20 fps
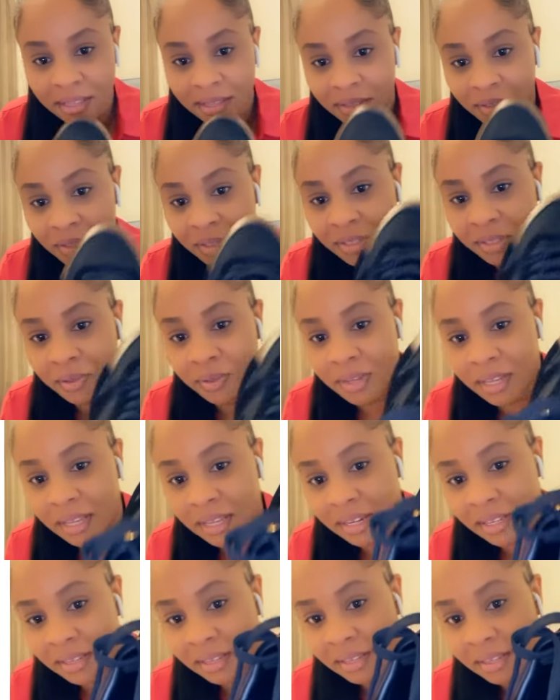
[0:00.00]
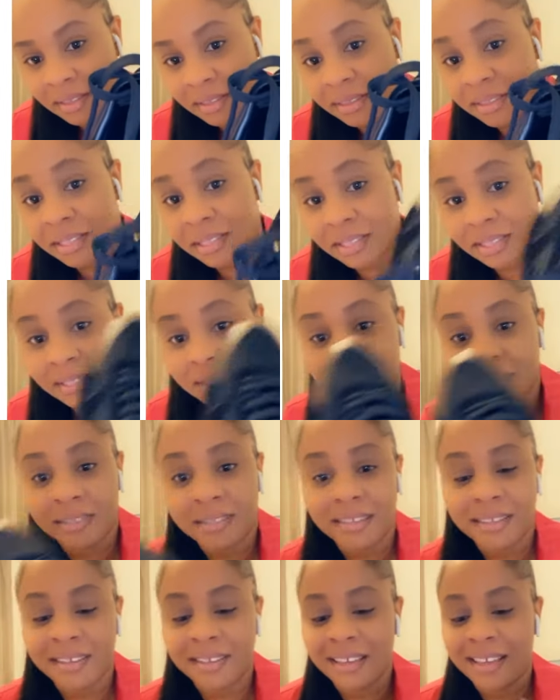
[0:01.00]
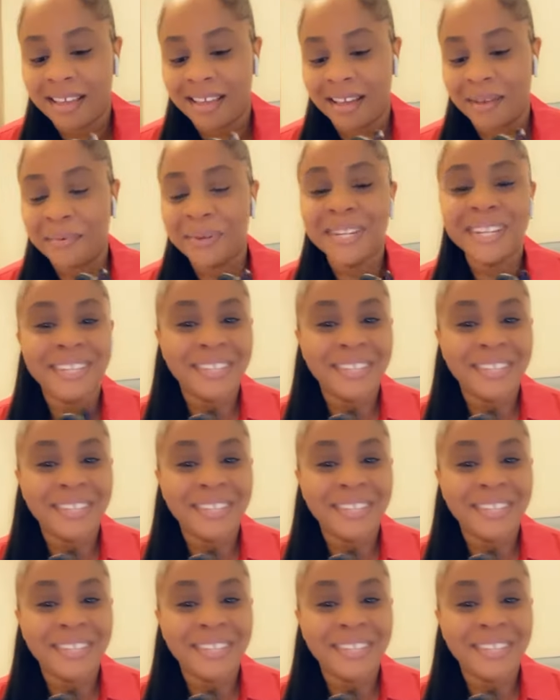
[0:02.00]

Just look at it. This I'm gonna